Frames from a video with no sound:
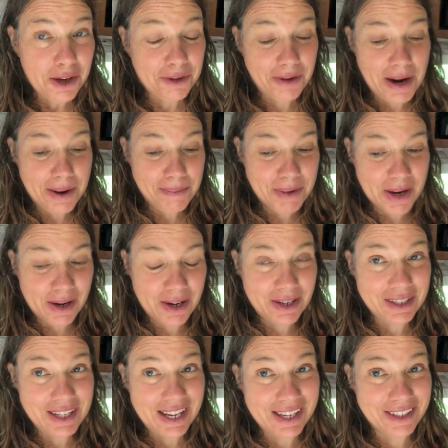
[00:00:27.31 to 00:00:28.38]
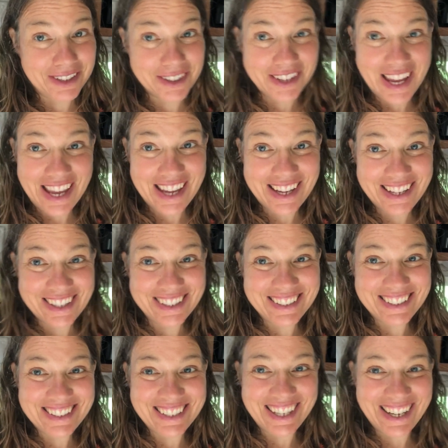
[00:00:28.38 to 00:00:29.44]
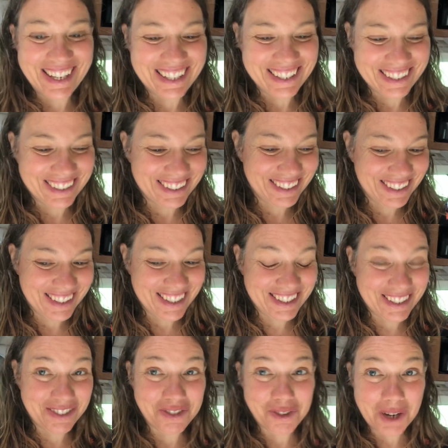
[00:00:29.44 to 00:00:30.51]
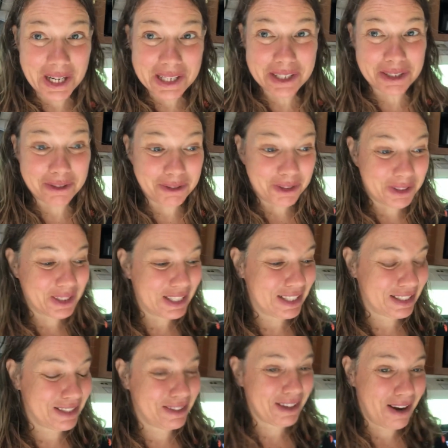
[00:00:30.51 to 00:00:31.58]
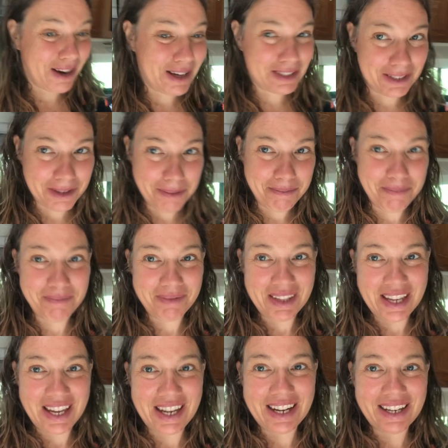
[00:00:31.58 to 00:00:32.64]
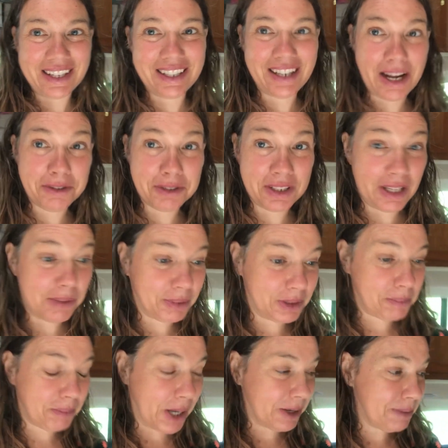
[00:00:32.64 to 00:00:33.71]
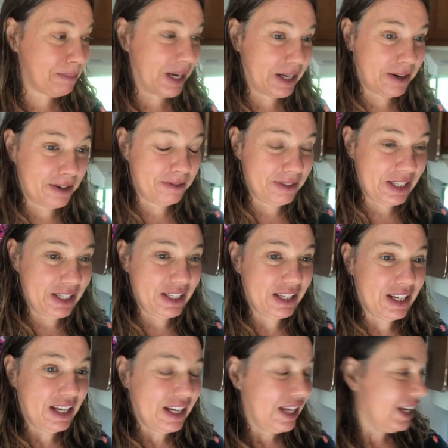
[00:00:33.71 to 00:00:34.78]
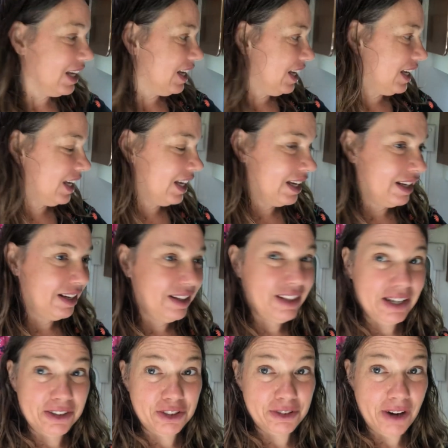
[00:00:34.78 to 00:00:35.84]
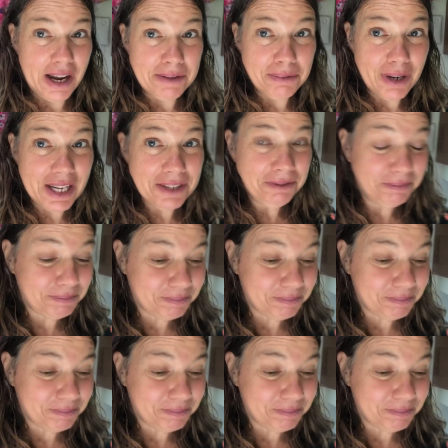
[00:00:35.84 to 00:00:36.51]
grandma and her aunt and it's wonderful it's awesome and I was able to park my RV in their driveway